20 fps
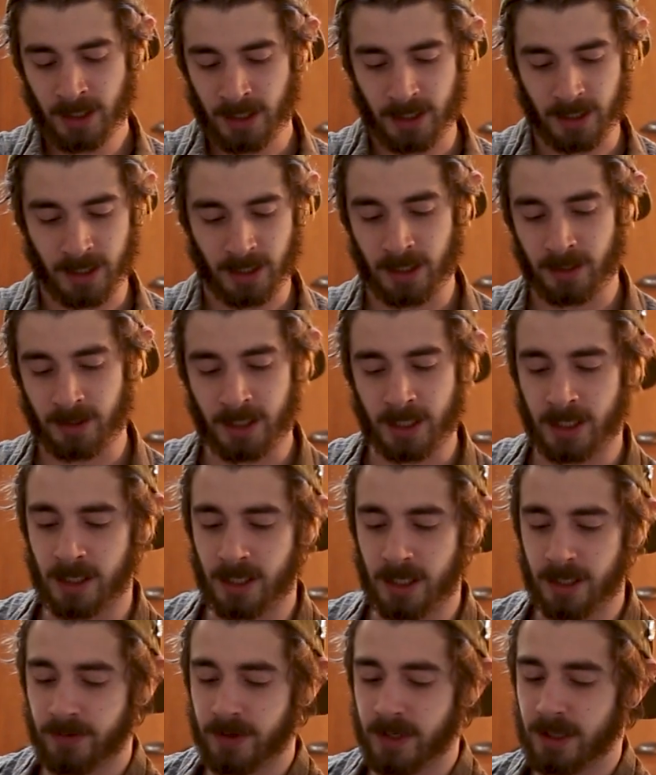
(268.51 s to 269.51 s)
In the
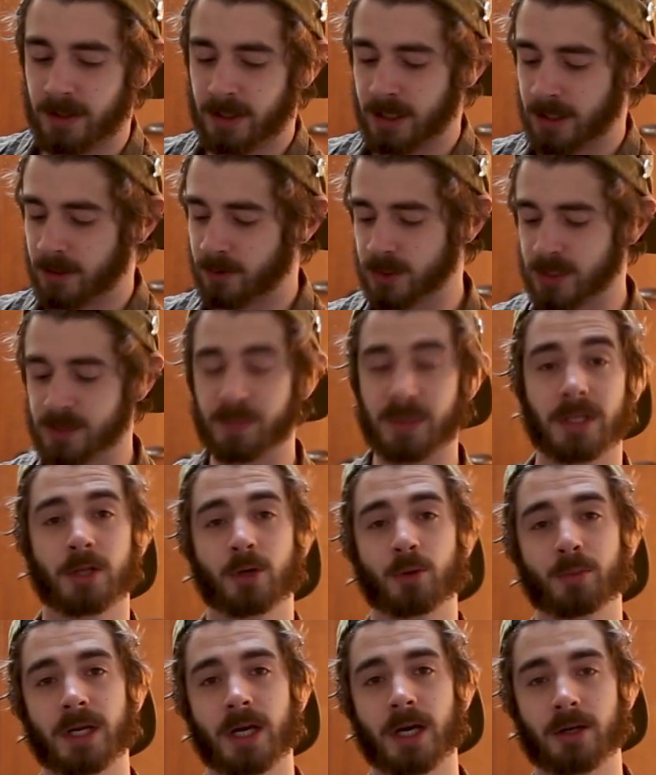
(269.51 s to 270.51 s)
end, if anything, it'll just be a
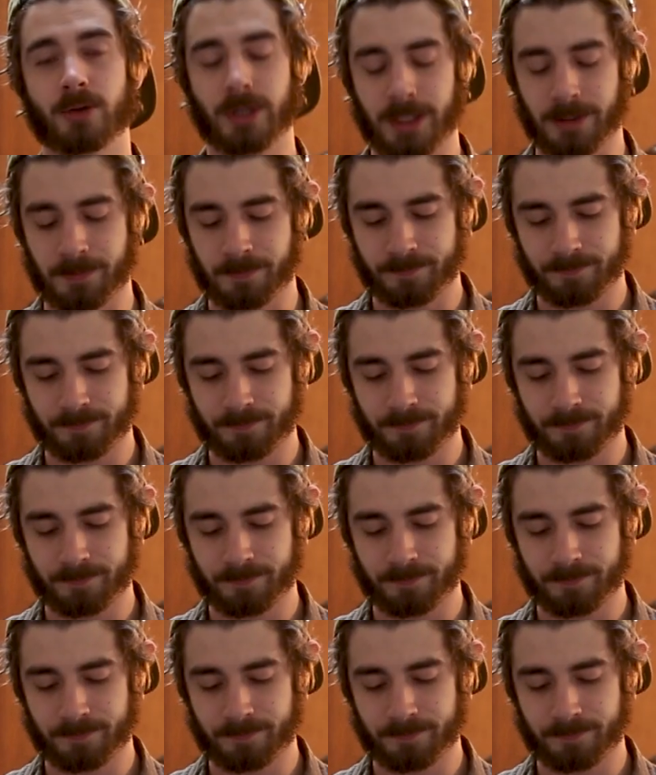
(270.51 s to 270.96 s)
little bit ugly.